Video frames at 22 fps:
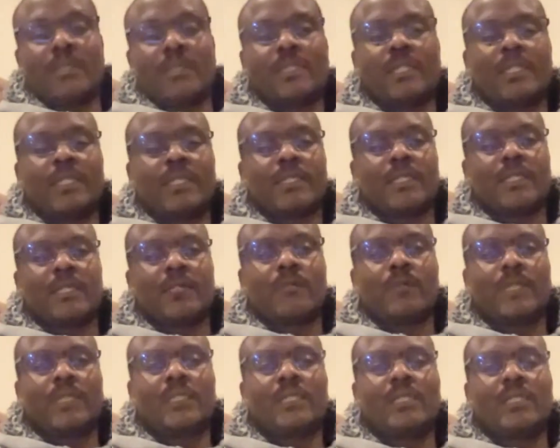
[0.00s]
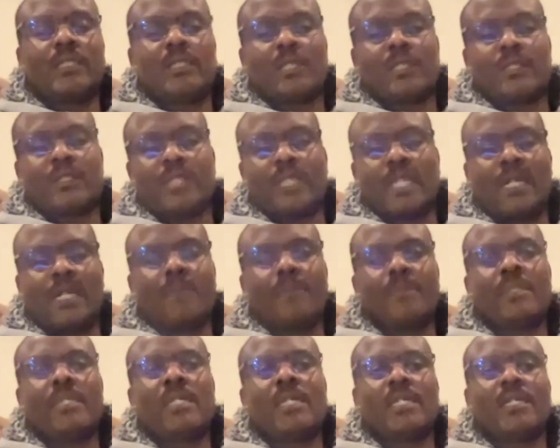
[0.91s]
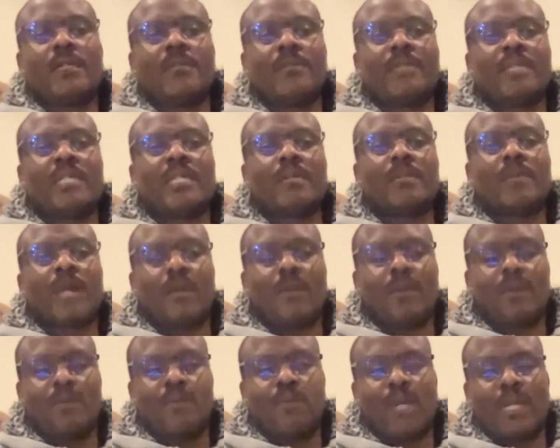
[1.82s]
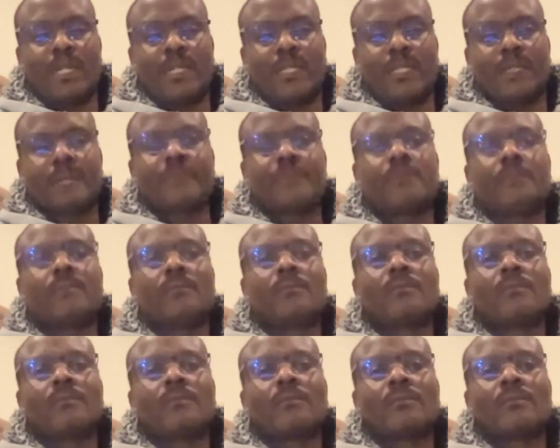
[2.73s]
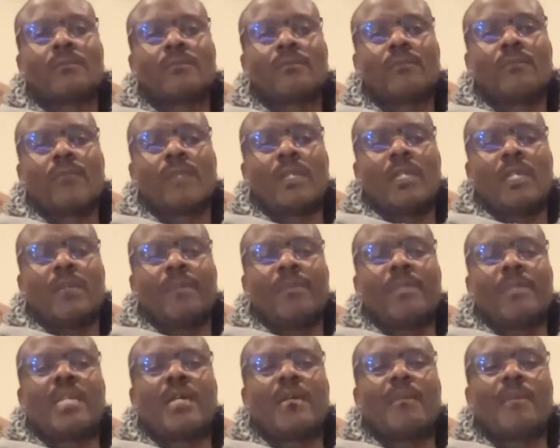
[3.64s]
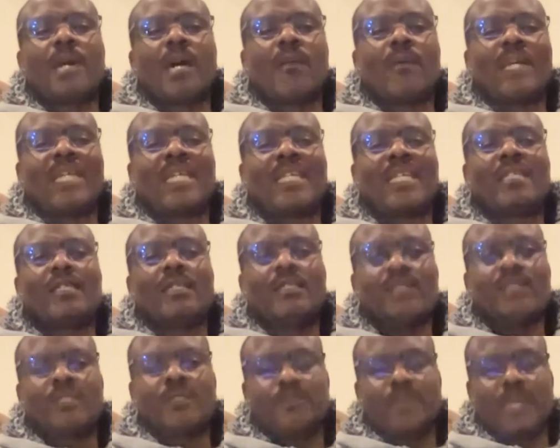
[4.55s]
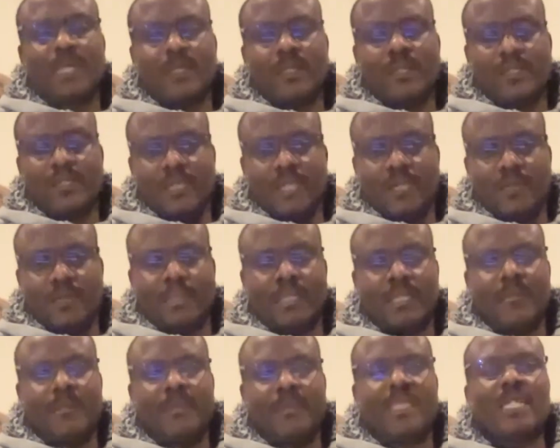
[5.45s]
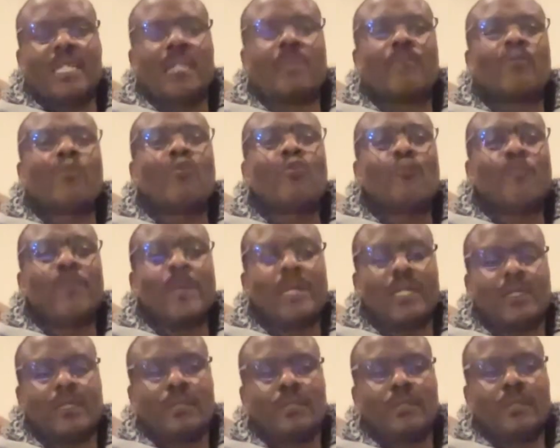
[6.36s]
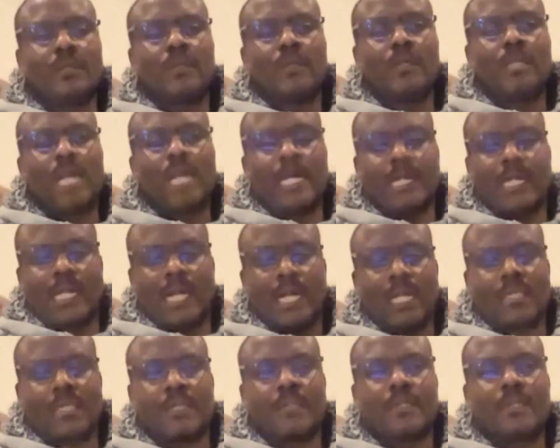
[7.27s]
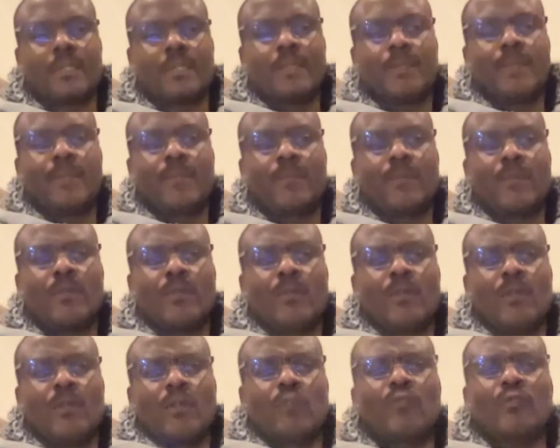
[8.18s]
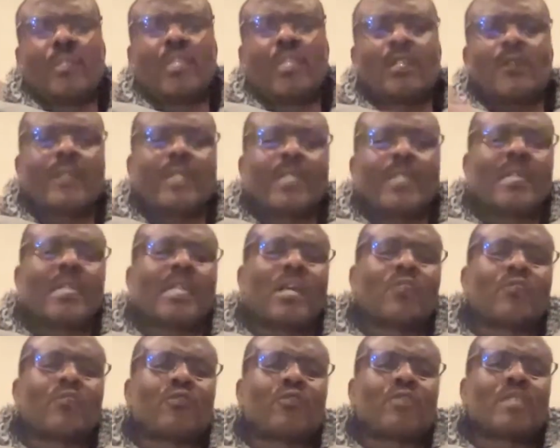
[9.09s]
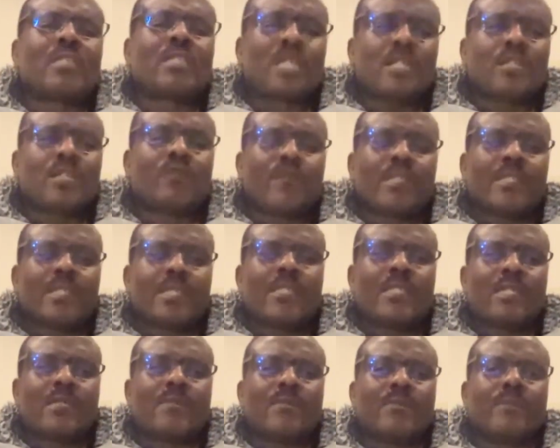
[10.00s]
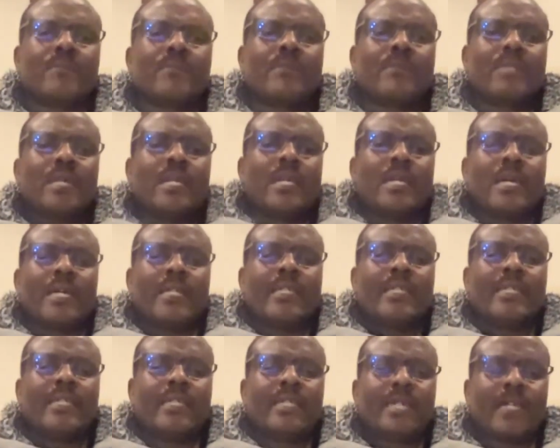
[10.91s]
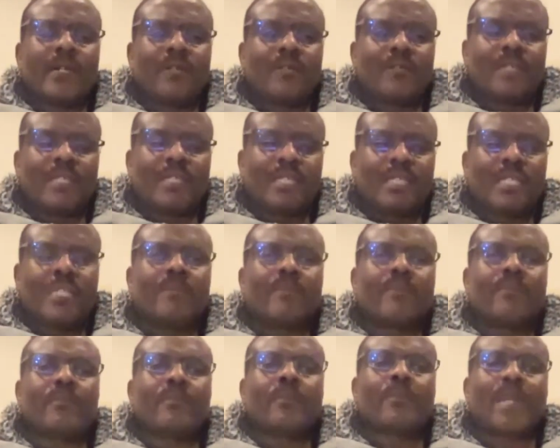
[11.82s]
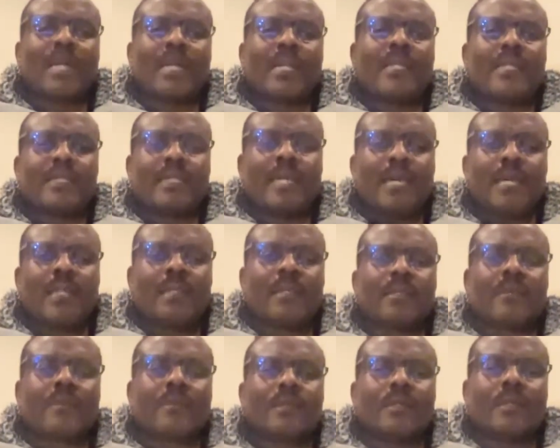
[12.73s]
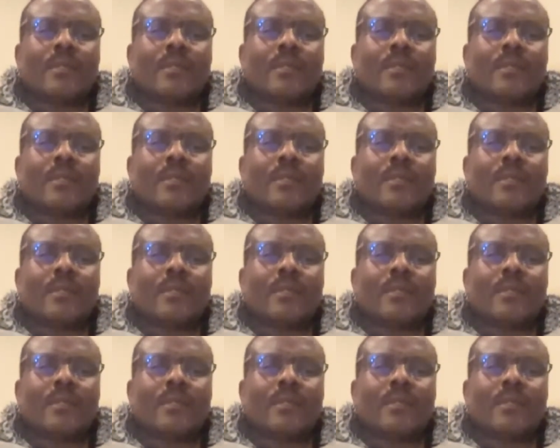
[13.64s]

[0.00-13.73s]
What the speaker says: says that when Jesus came here, he became our brother. He became our kinsman redeemer. He became human like us, so that we can associate with him and he can redeem planet Earth